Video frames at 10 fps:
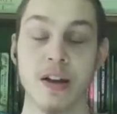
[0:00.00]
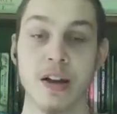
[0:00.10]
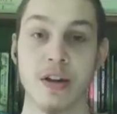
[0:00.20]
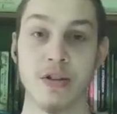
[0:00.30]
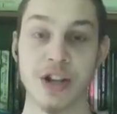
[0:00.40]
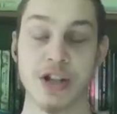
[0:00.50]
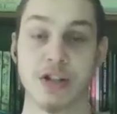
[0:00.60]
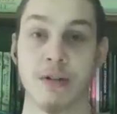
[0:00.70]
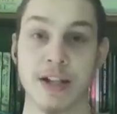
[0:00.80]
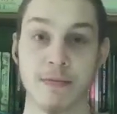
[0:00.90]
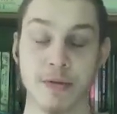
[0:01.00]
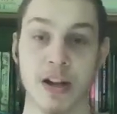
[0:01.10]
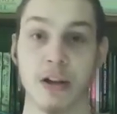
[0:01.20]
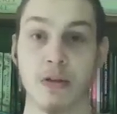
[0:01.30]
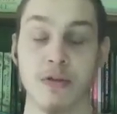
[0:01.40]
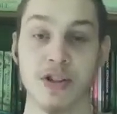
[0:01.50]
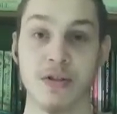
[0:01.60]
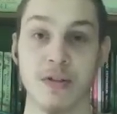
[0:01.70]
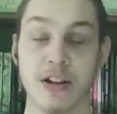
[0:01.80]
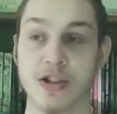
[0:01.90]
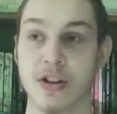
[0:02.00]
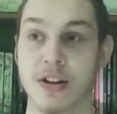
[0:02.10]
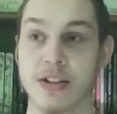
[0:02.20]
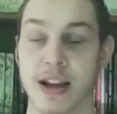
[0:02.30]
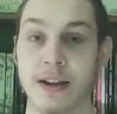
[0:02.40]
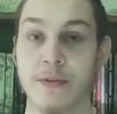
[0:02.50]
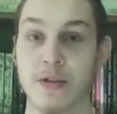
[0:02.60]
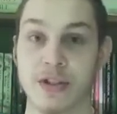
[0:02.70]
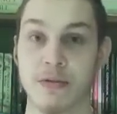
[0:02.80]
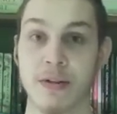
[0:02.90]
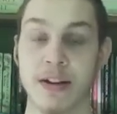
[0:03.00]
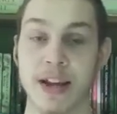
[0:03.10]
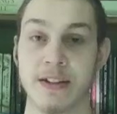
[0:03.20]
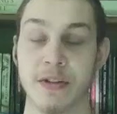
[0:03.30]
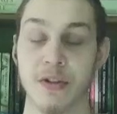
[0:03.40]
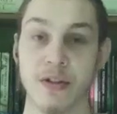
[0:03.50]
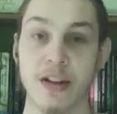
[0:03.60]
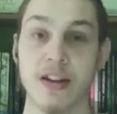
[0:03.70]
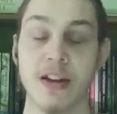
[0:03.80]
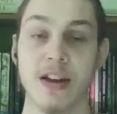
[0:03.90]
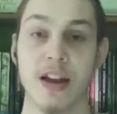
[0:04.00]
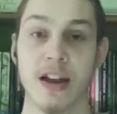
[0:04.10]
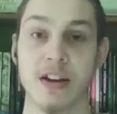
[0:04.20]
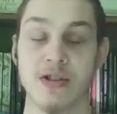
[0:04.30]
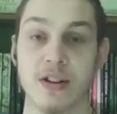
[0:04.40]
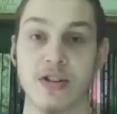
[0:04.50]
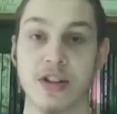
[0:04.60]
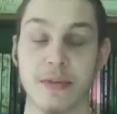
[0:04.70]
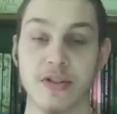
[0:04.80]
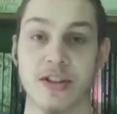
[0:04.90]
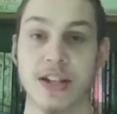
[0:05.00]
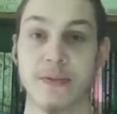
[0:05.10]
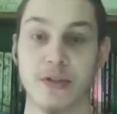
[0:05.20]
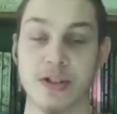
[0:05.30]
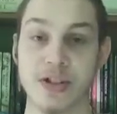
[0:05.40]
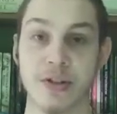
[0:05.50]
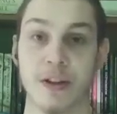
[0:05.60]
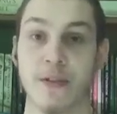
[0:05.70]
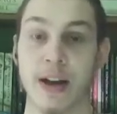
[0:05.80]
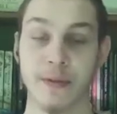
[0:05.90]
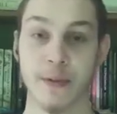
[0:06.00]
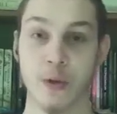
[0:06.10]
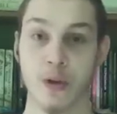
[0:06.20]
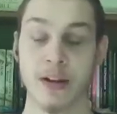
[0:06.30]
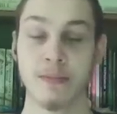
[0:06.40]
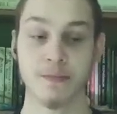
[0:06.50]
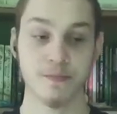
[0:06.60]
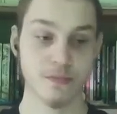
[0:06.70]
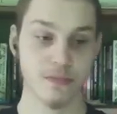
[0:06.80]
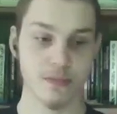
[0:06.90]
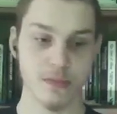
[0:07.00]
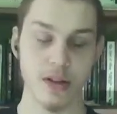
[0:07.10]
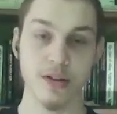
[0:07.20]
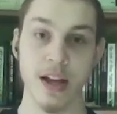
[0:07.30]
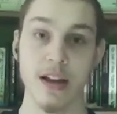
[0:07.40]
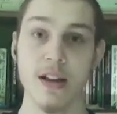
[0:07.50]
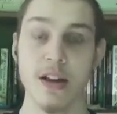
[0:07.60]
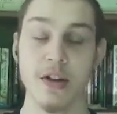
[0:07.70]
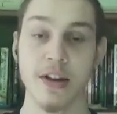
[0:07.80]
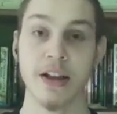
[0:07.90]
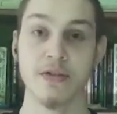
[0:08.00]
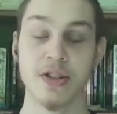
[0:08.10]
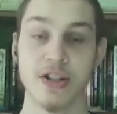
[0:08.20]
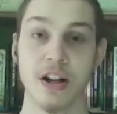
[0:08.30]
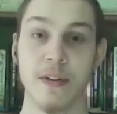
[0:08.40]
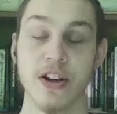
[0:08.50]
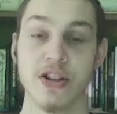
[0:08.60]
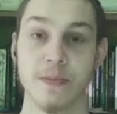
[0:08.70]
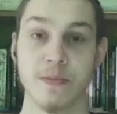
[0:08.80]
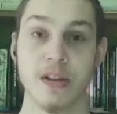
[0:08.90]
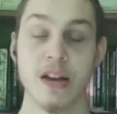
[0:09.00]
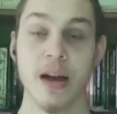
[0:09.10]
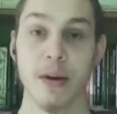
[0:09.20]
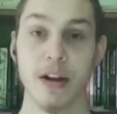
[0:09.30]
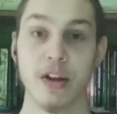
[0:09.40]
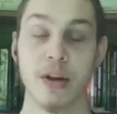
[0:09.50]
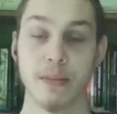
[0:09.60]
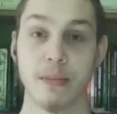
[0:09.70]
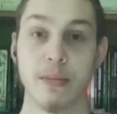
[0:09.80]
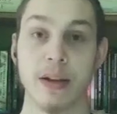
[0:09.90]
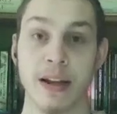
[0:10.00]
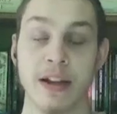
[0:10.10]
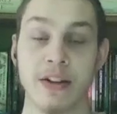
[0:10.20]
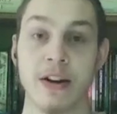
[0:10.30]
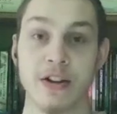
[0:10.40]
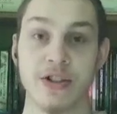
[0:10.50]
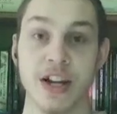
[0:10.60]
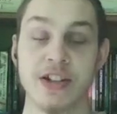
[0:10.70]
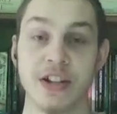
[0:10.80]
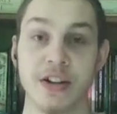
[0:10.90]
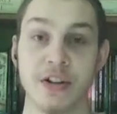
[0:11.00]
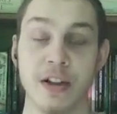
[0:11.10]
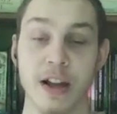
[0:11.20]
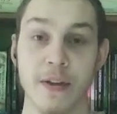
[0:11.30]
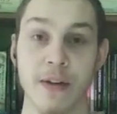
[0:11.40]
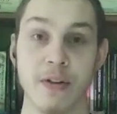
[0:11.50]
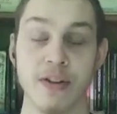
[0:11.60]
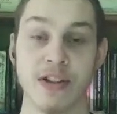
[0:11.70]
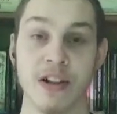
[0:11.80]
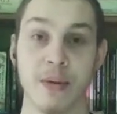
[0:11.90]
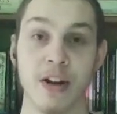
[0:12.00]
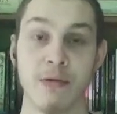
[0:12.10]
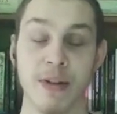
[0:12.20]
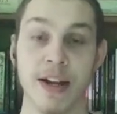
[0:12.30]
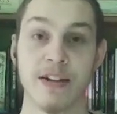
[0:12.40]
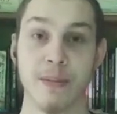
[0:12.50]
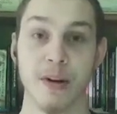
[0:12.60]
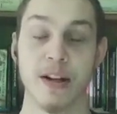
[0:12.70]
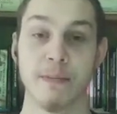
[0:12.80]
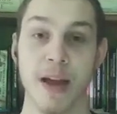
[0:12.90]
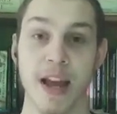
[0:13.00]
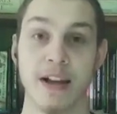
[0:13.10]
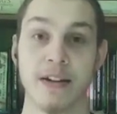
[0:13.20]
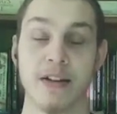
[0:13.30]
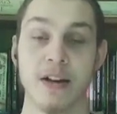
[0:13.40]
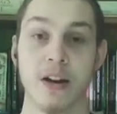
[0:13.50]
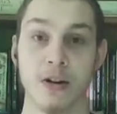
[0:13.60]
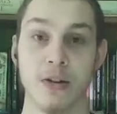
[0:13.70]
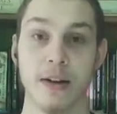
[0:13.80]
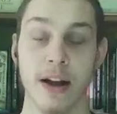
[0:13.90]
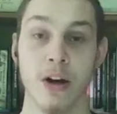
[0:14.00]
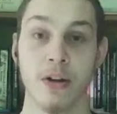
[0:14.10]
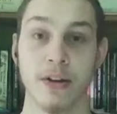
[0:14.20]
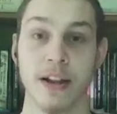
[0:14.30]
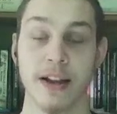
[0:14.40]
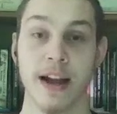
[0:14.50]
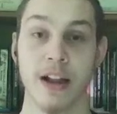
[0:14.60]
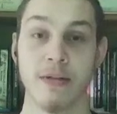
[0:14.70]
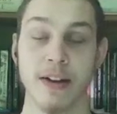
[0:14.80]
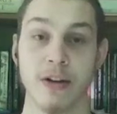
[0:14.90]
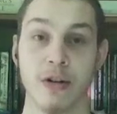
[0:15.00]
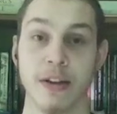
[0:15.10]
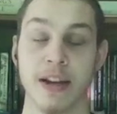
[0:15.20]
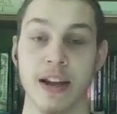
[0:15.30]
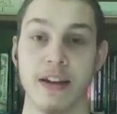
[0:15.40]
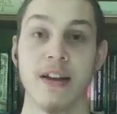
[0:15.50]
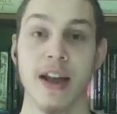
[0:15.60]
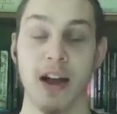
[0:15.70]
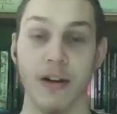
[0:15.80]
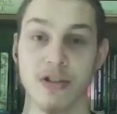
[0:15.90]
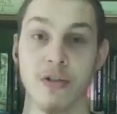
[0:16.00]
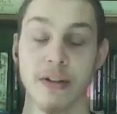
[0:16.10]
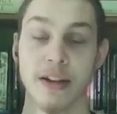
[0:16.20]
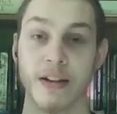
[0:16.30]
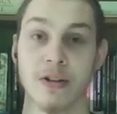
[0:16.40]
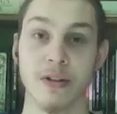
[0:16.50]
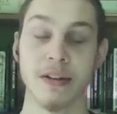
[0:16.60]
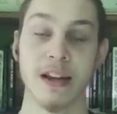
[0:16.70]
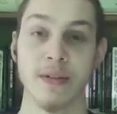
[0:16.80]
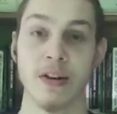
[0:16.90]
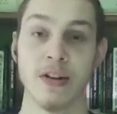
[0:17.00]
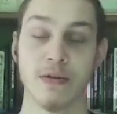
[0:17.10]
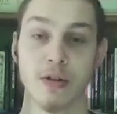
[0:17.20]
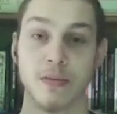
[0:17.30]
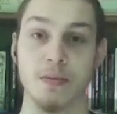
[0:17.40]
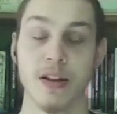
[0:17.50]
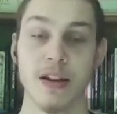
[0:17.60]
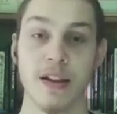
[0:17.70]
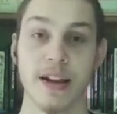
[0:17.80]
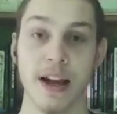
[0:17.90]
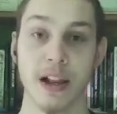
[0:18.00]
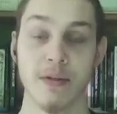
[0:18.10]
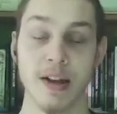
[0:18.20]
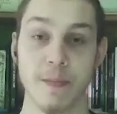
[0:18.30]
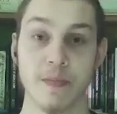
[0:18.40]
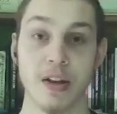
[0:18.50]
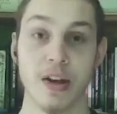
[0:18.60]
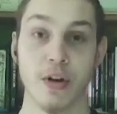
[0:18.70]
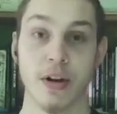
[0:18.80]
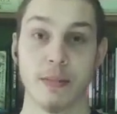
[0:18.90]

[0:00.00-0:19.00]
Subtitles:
you know, Jesus Christ will not lose you. That's John 10, verses 28 to 30, and John chapter 6, verses 35 to 40. Okay, you can't lose your salvation, but you can get God's chastening on your life. And when you celebrate a wicked, demonic, pagan, occult holiday like Halloween, Holy Day, Hell's Holy Day, the Holy Day of the Underworld, like Halloween, you're going to